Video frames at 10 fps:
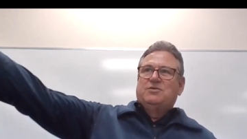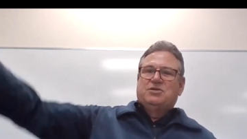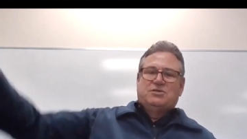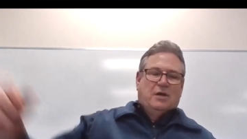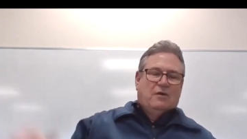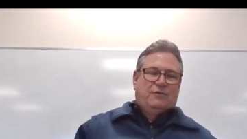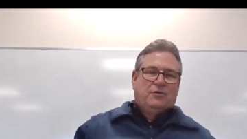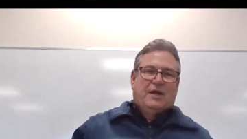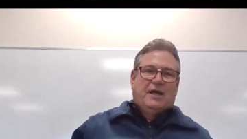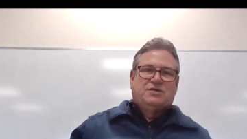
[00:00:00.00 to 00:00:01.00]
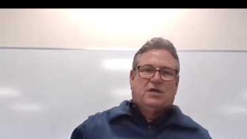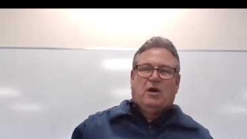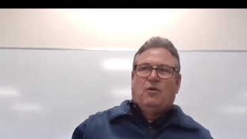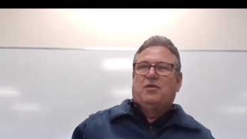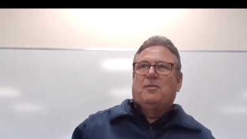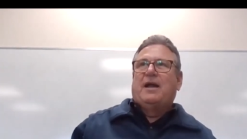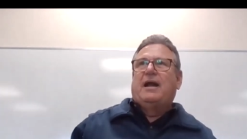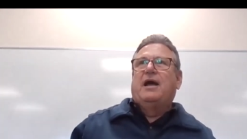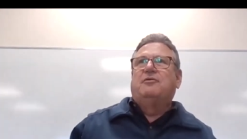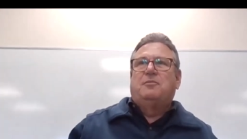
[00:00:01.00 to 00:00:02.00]
I was just there a few days ago with about
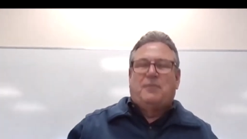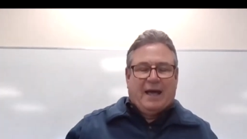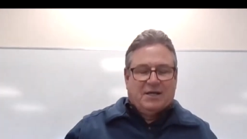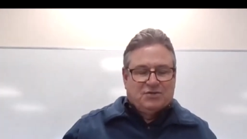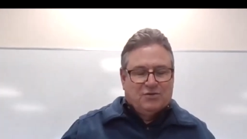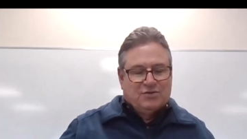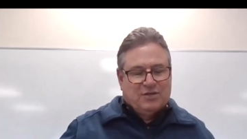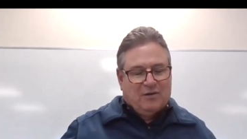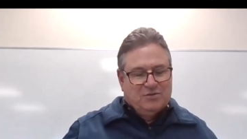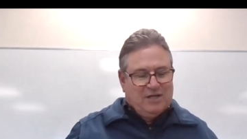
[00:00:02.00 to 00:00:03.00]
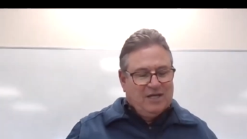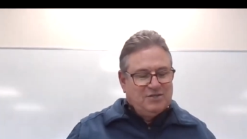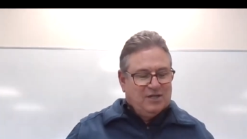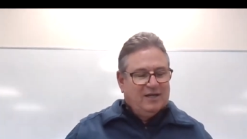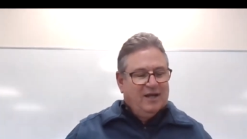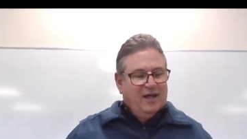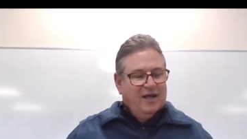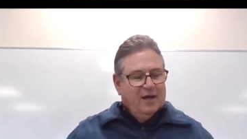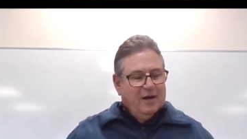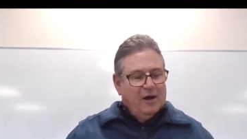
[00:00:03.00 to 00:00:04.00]
100 pastors, and I was teaching
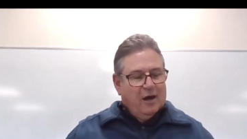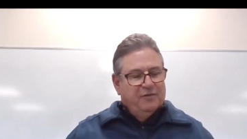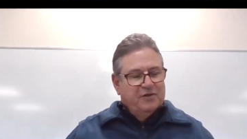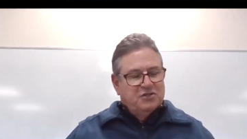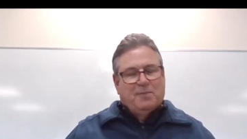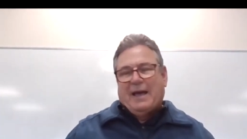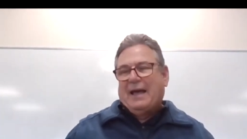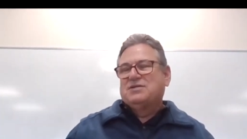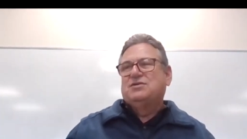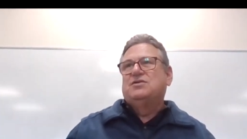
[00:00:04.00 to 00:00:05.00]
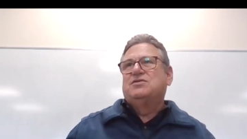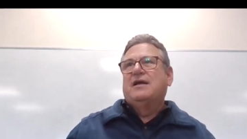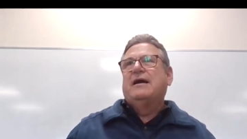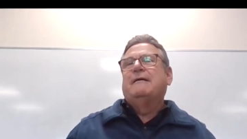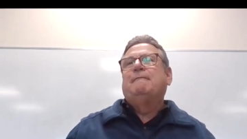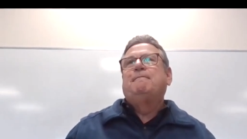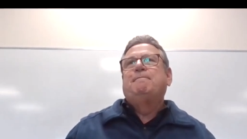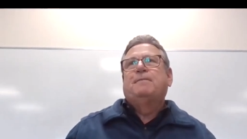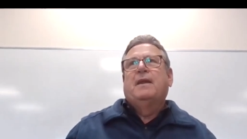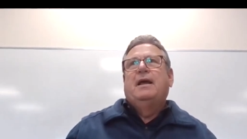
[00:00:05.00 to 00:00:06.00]
on this passage there.
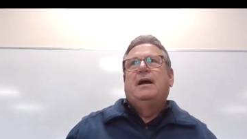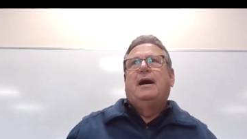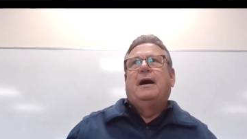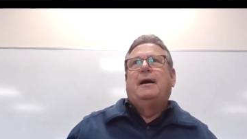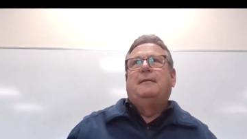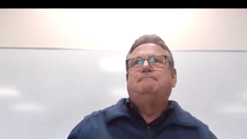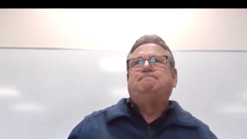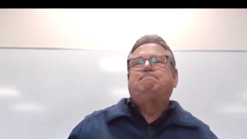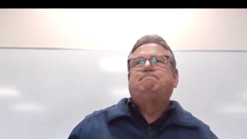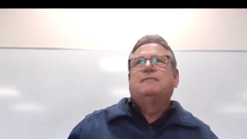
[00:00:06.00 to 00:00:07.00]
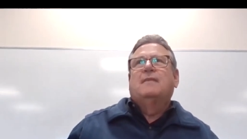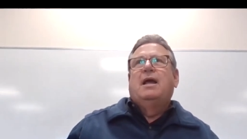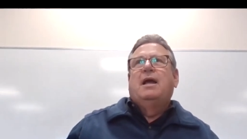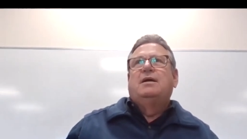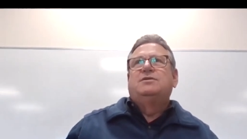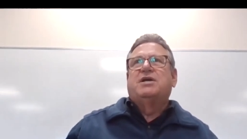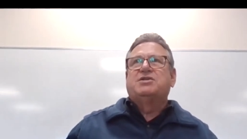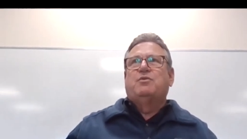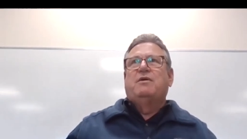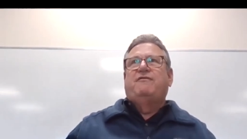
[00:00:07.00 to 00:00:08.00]
Um,
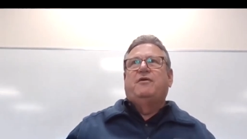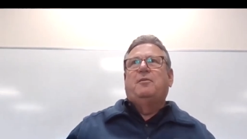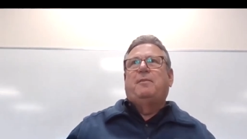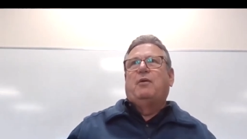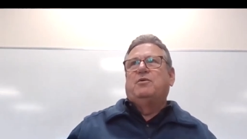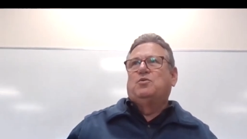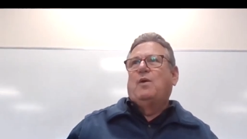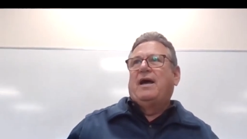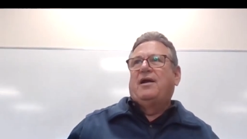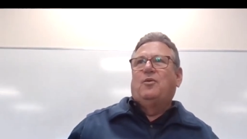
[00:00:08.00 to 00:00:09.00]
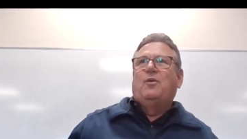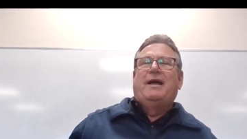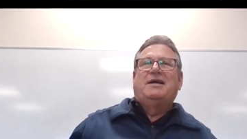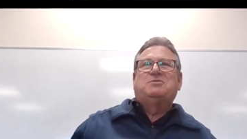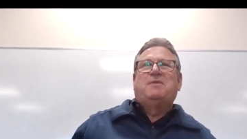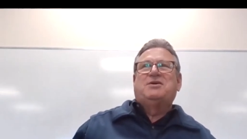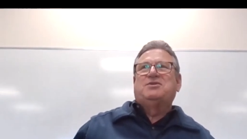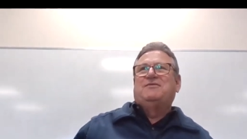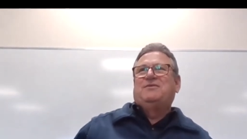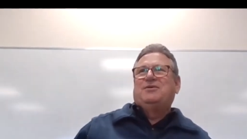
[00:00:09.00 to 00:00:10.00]
Caesarea Philippi was way out of the way,
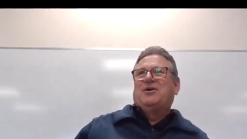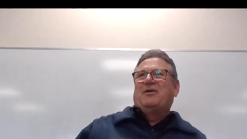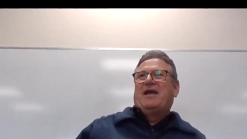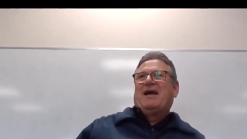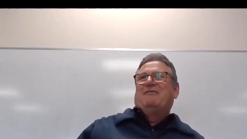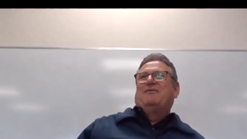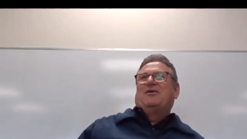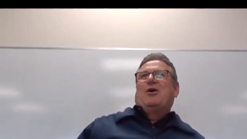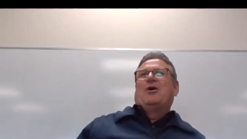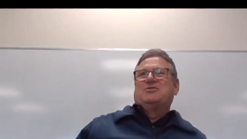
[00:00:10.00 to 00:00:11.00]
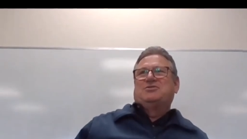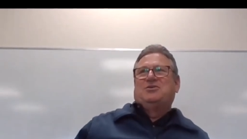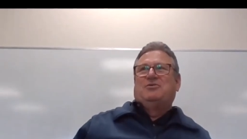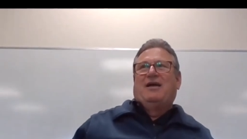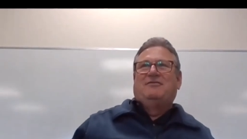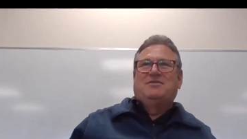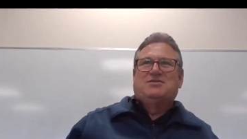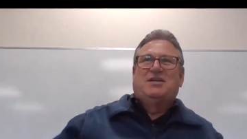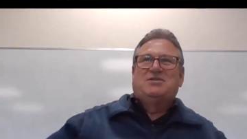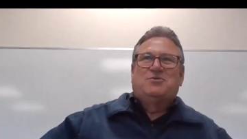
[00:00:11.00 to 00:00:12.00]
especially if you don't have cars to drive to
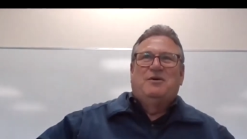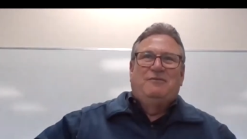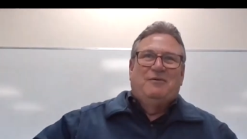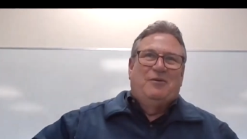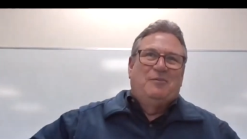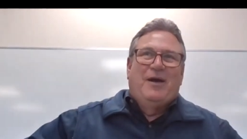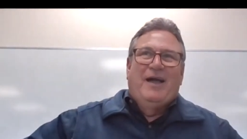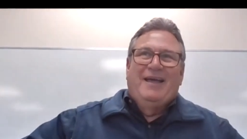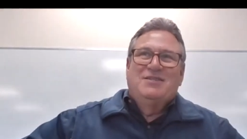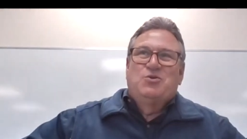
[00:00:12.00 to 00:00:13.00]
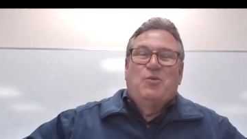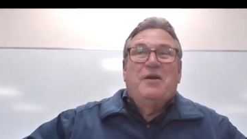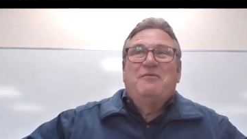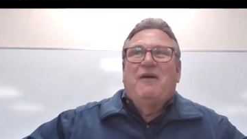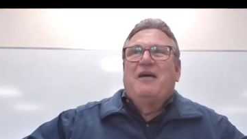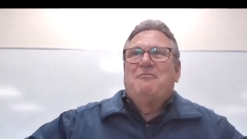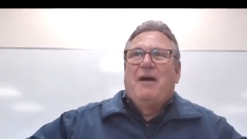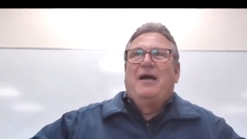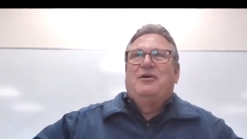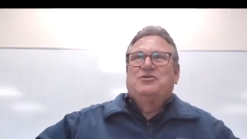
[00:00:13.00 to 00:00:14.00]
Caesarea Philippi. It's 25
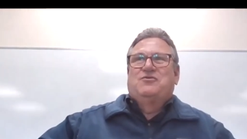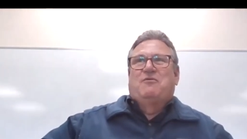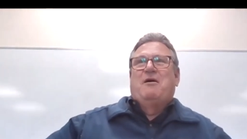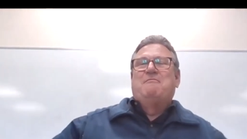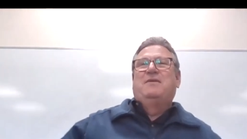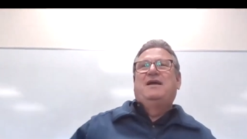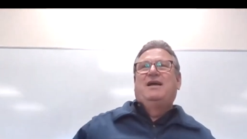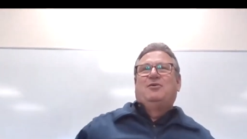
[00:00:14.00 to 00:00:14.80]
miles from